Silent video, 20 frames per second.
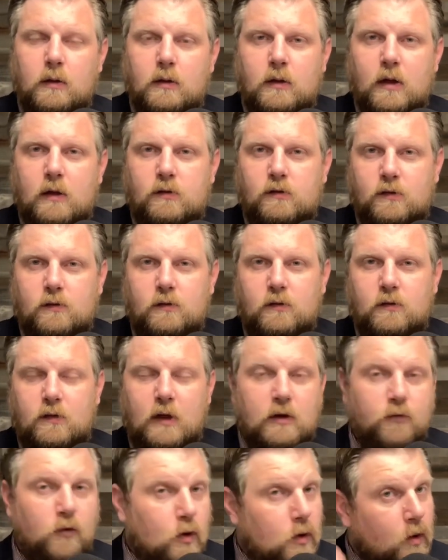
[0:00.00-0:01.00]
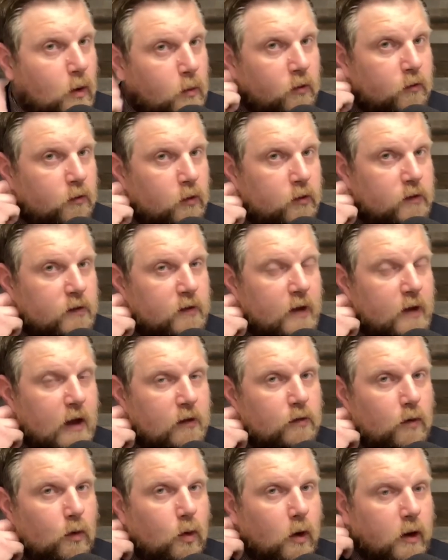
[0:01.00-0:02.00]
that's the state of Oklahoma versus
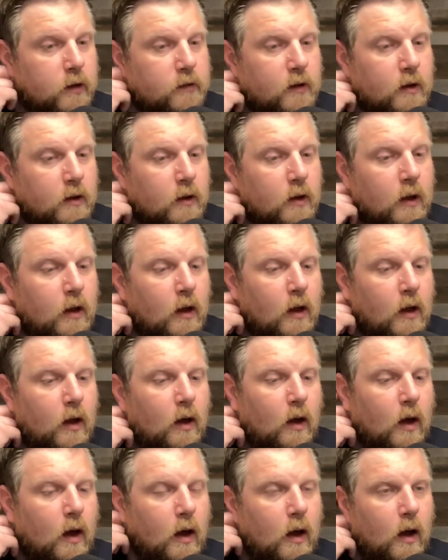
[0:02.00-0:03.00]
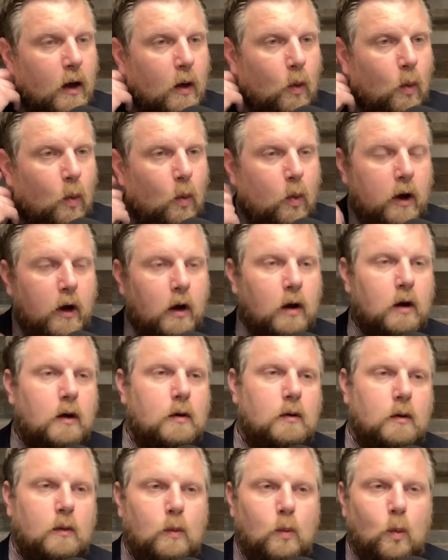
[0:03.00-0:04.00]
Castro Huerta,
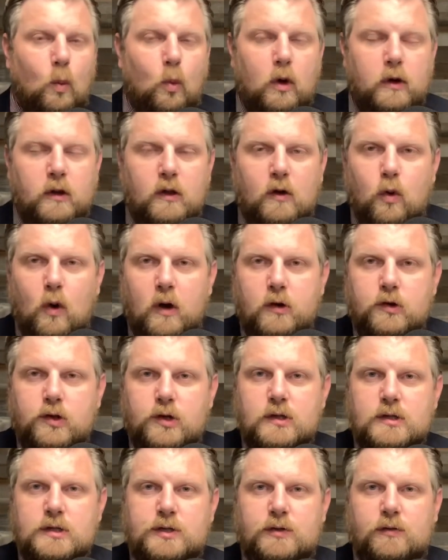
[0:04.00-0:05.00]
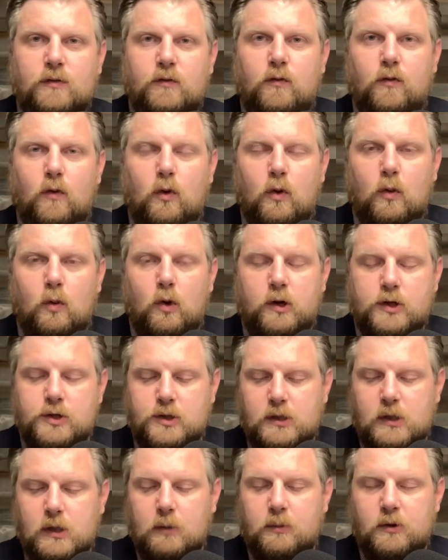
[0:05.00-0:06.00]
where one of the questions for
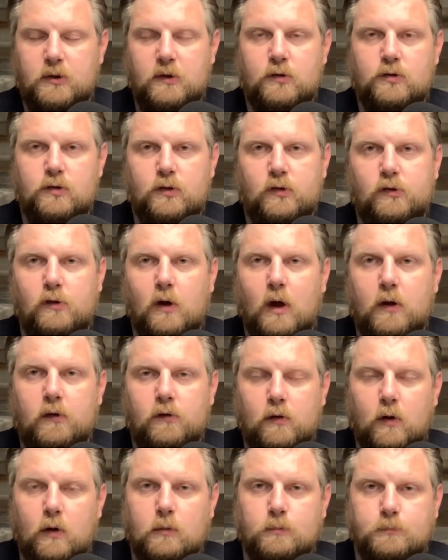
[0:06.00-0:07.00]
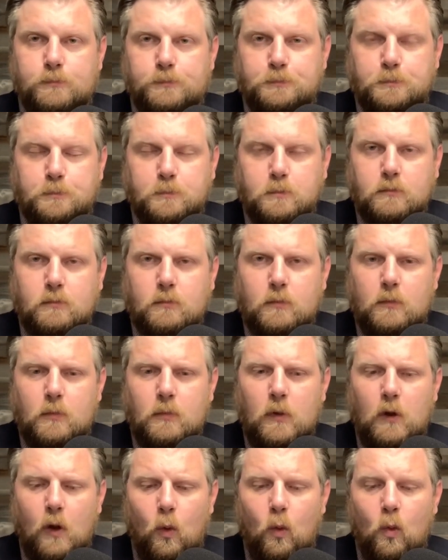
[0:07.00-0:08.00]
which the petitioner sought cert
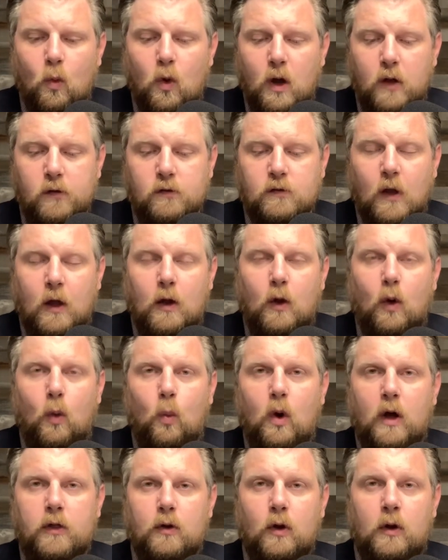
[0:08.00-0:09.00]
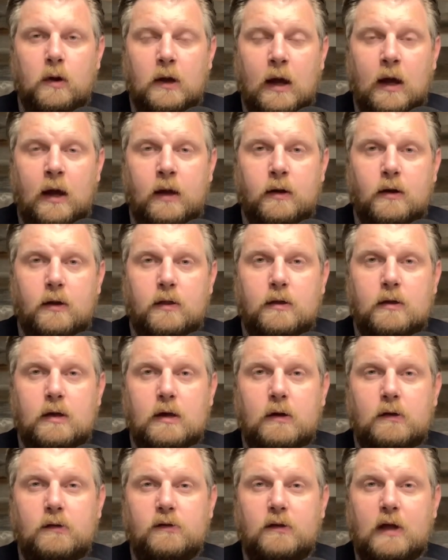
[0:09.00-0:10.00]
was whether or not
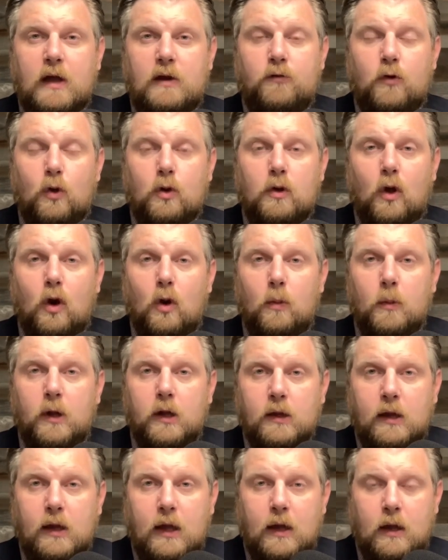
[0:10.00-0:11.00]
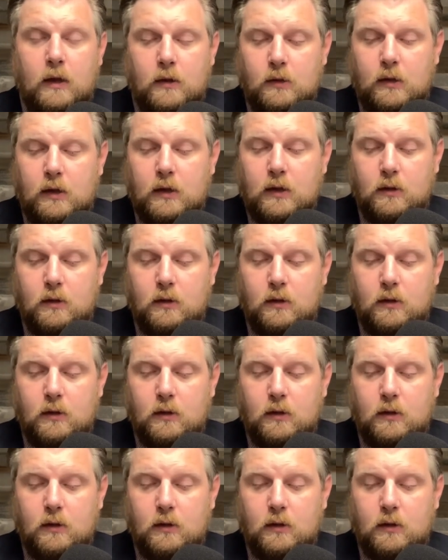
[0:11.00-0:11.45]
the state of Oklahoma can